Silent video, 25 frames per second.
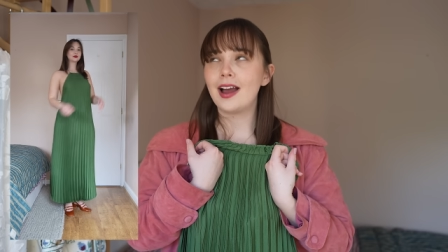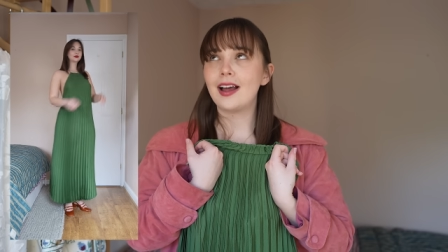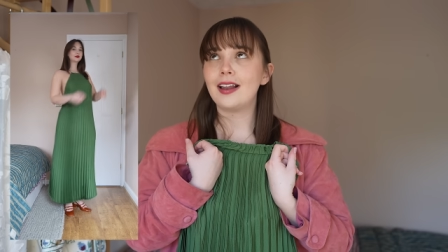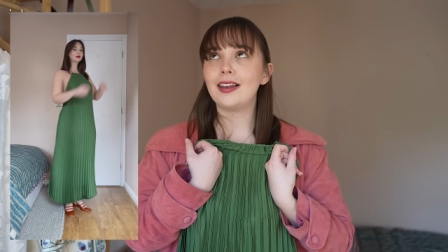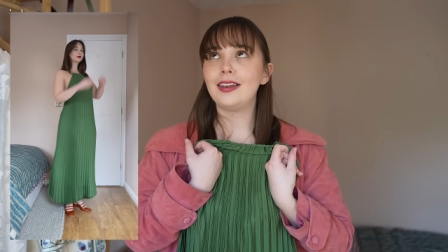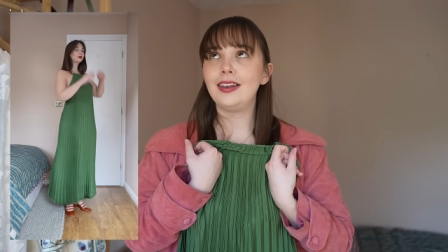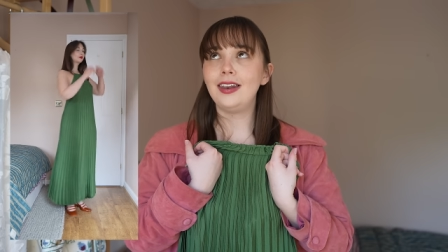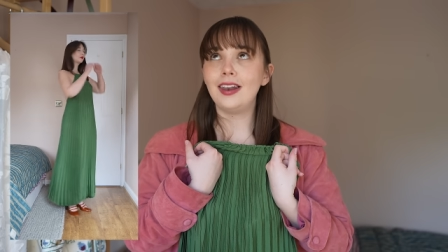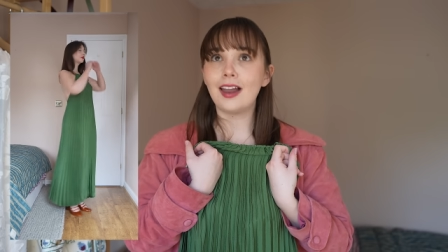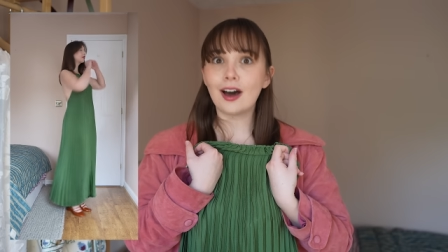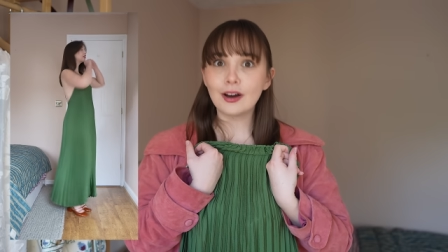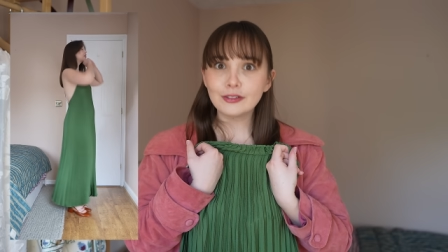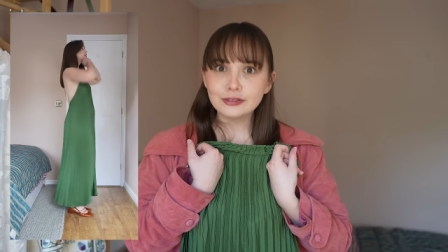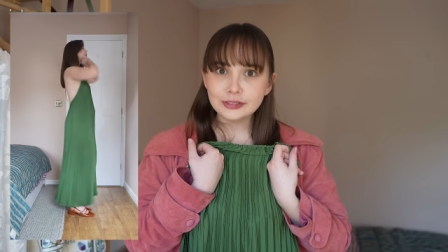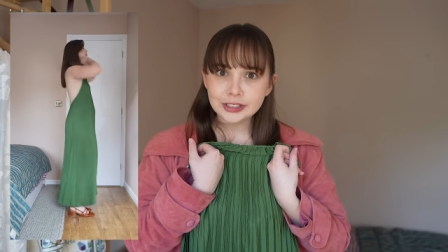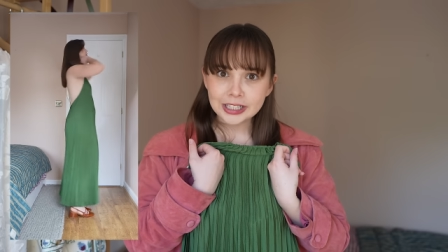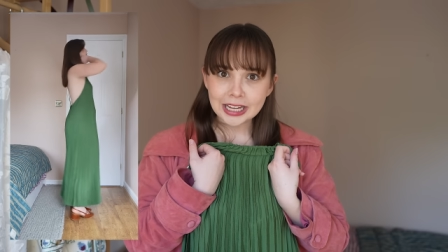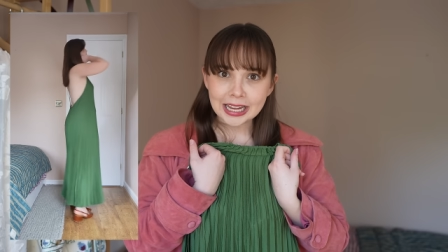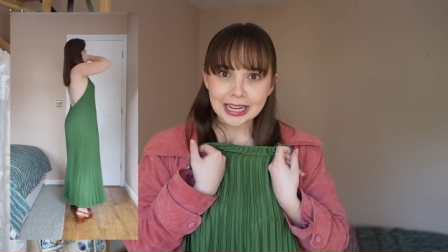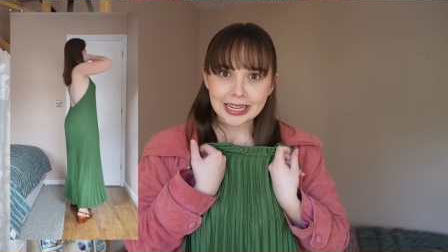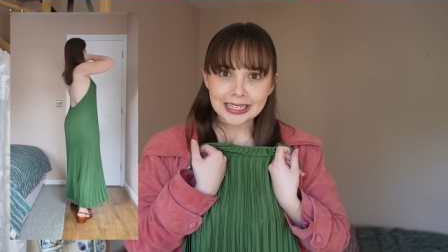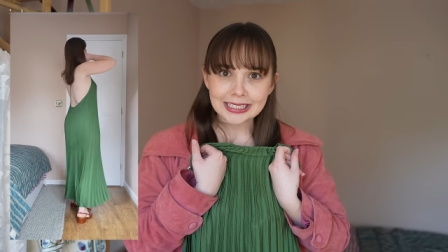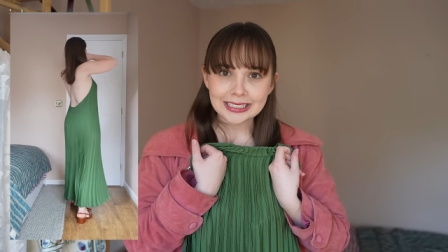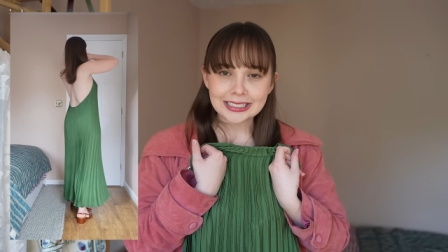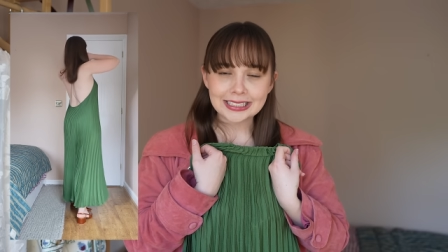Loved
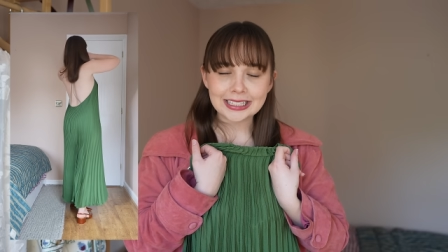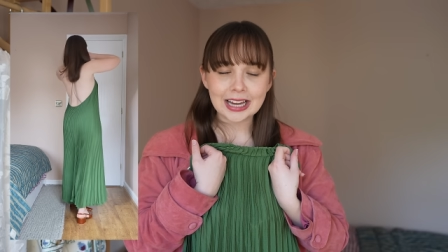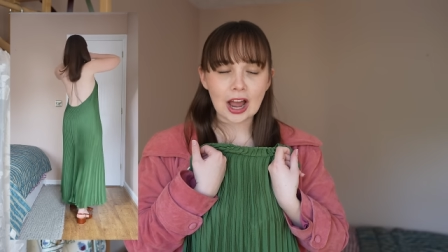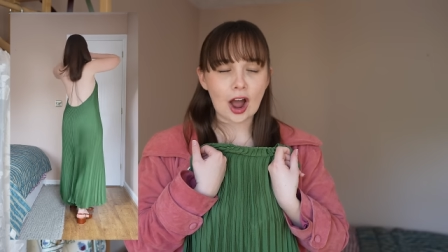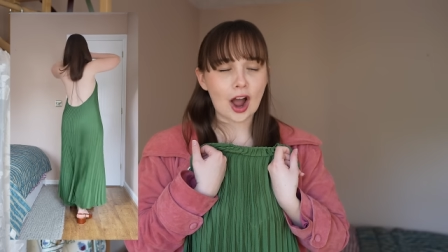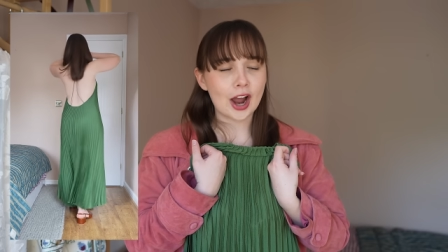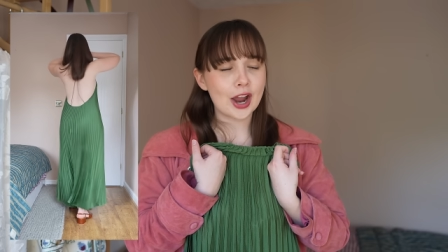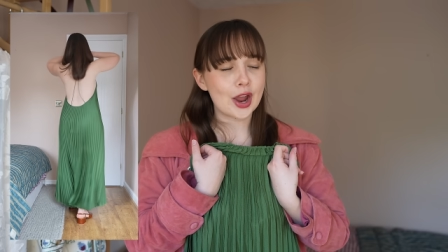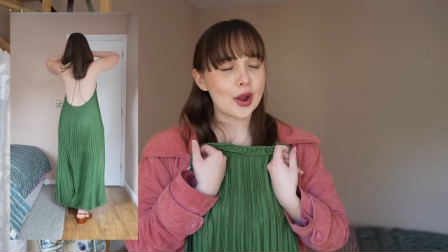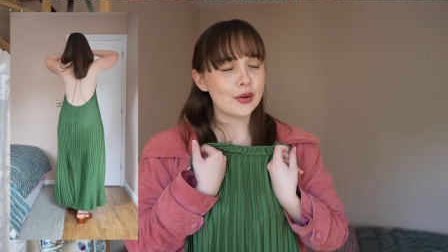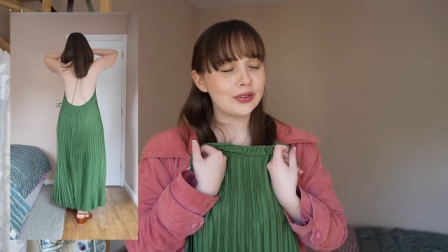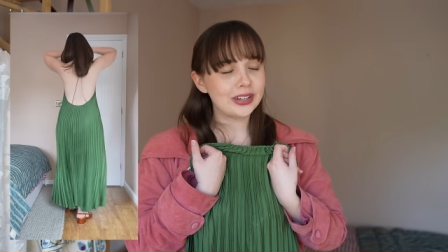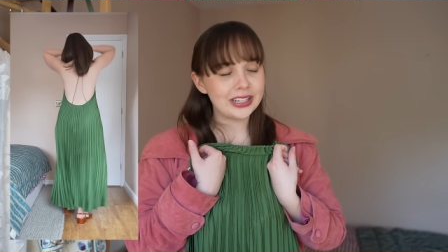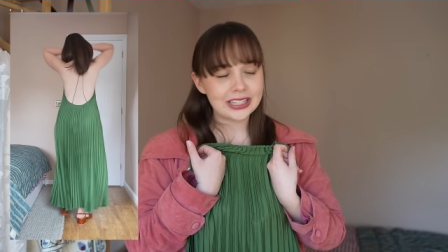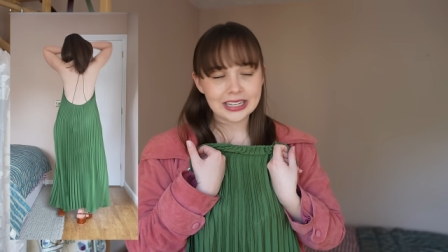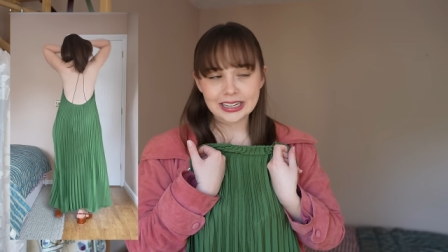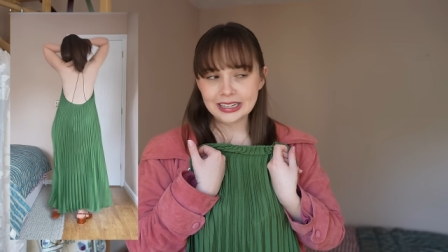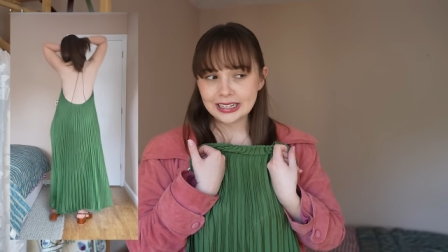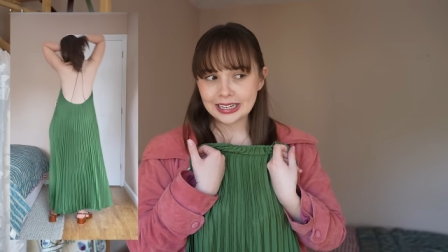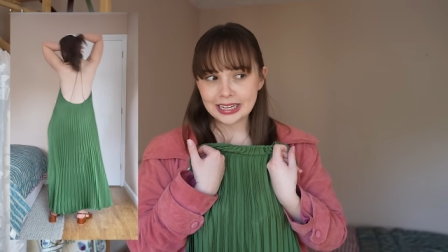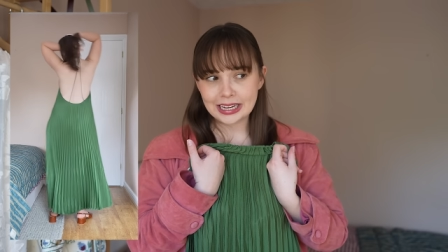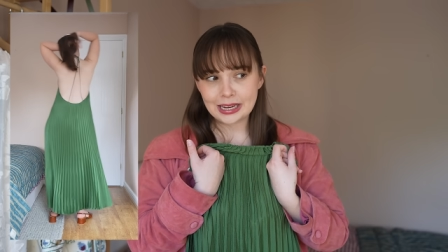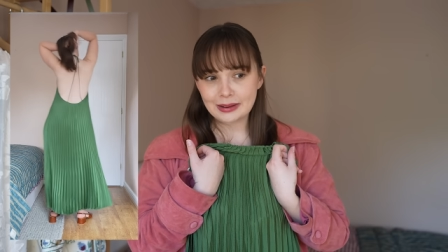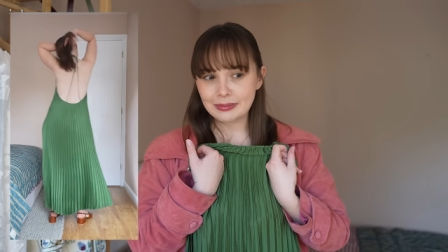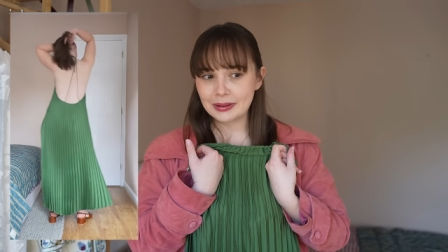it. I only
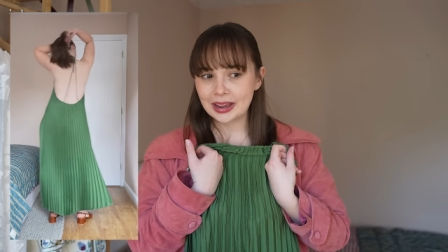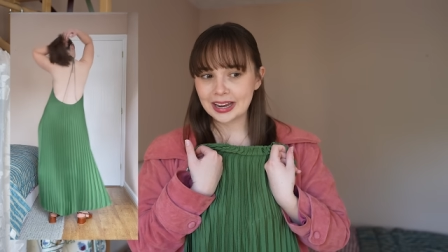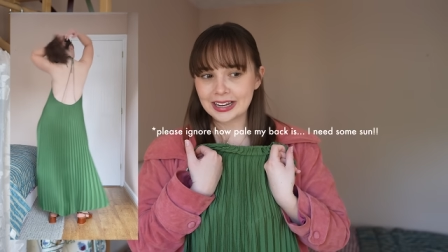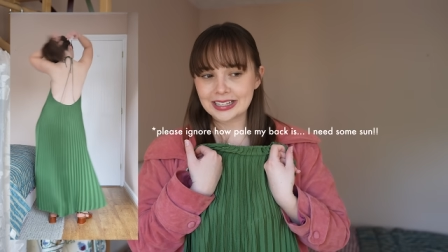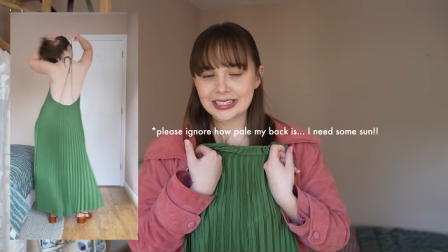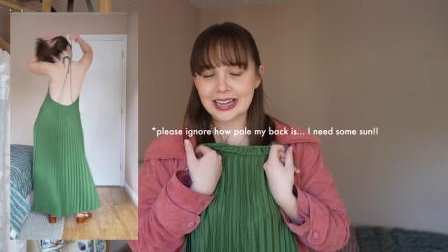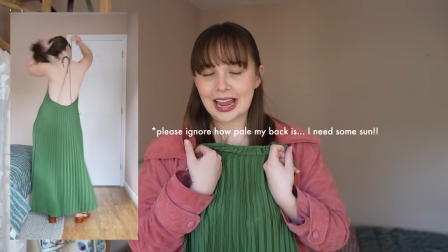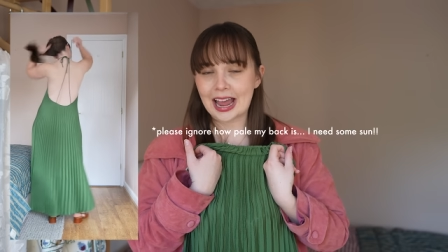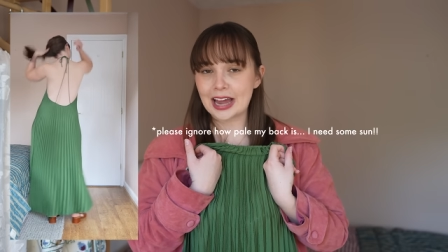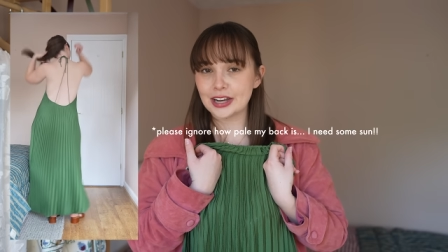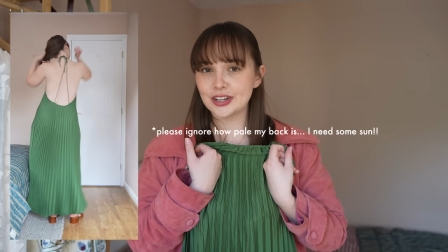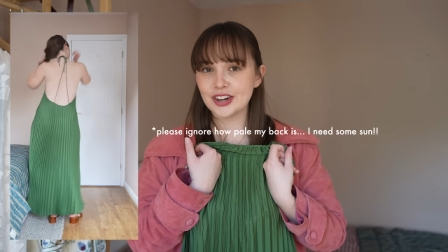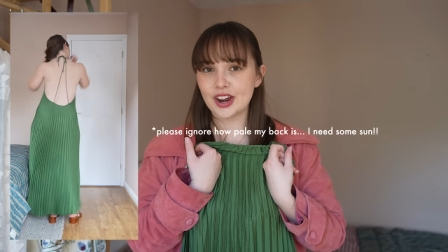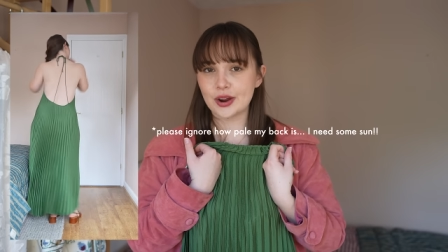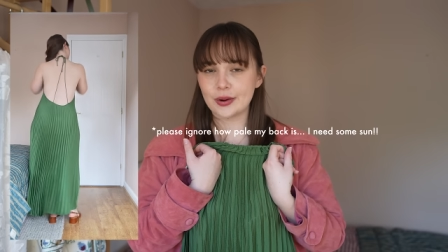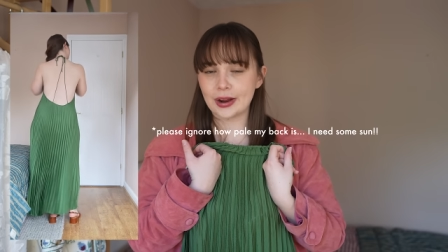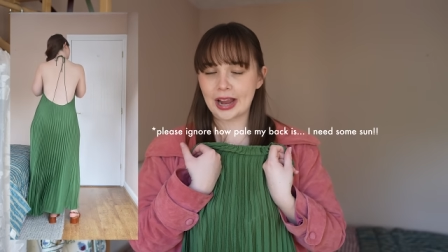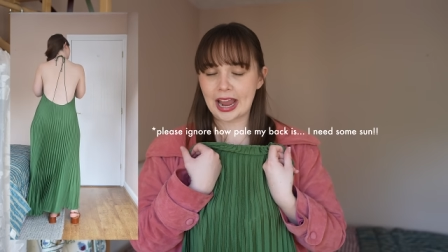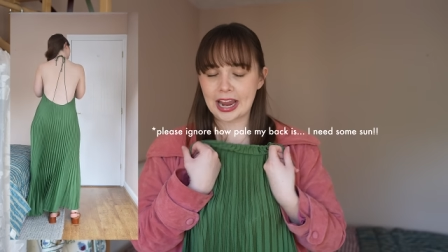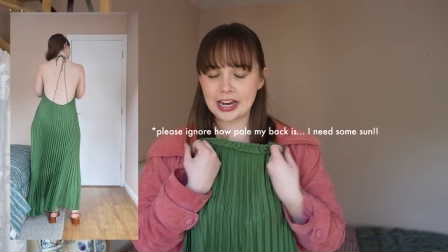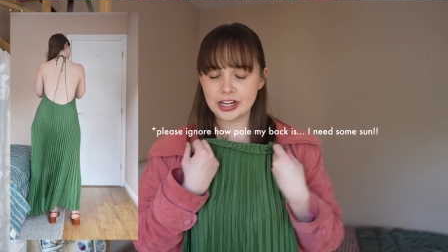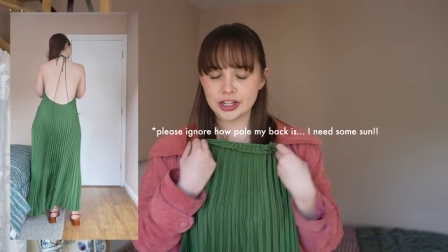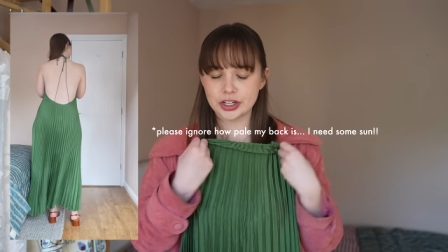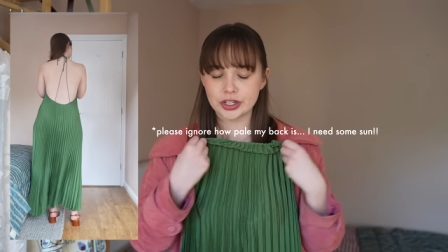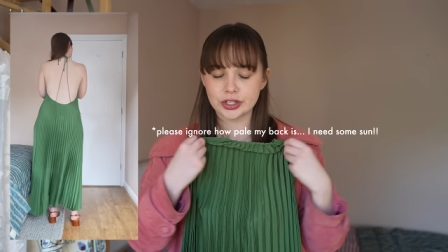didn't keep it because I had no
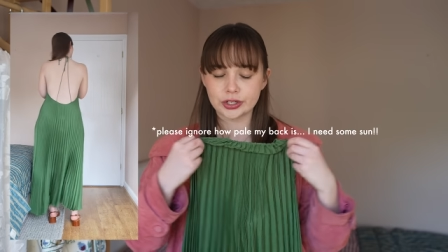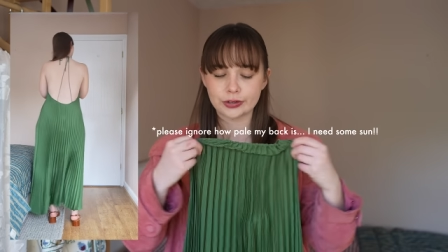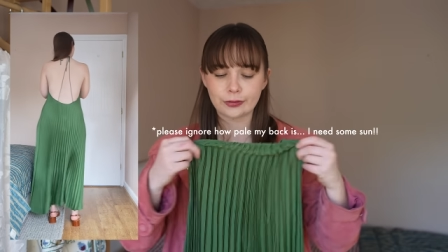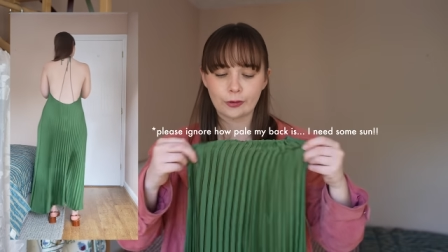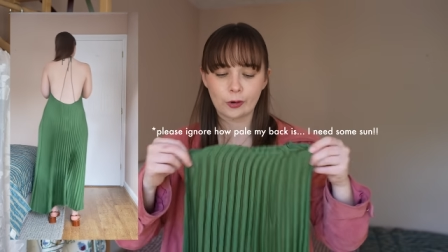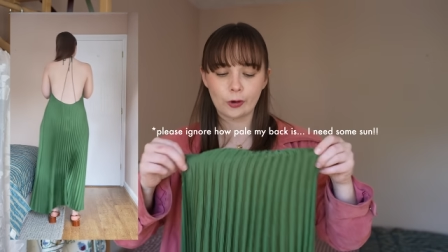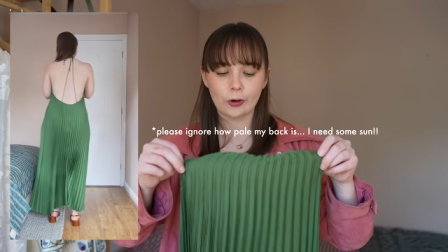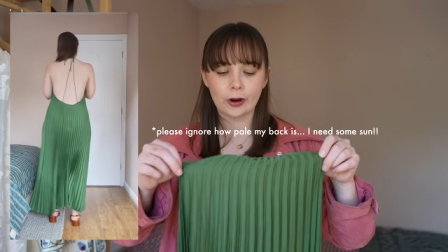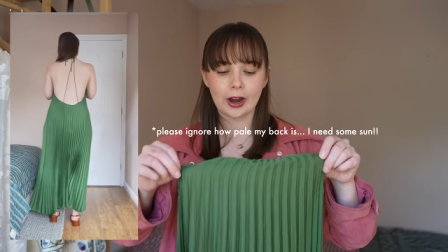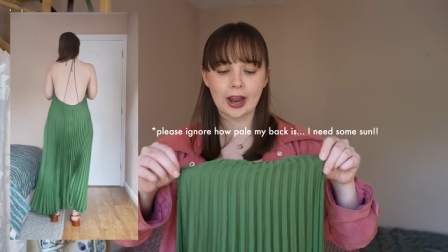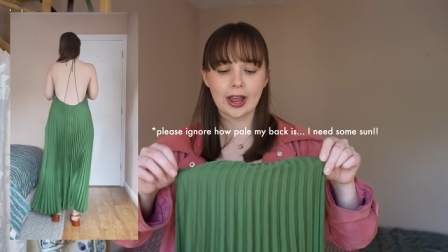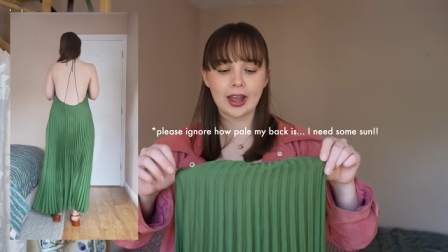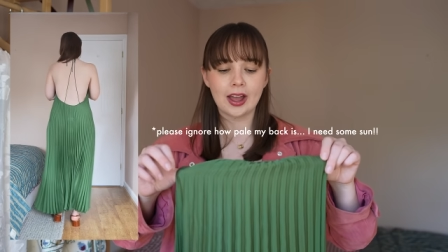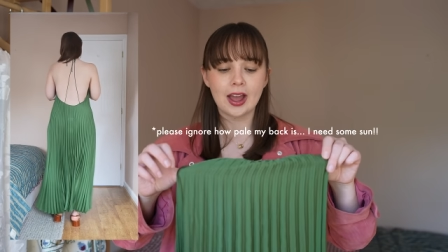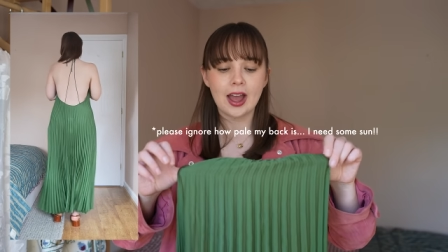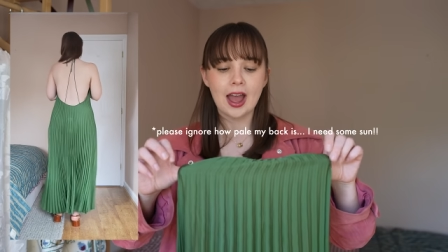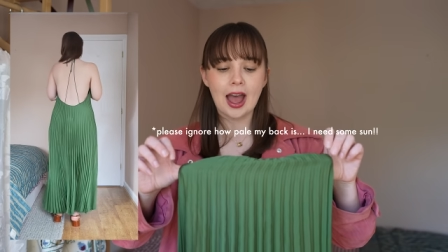occasions for it.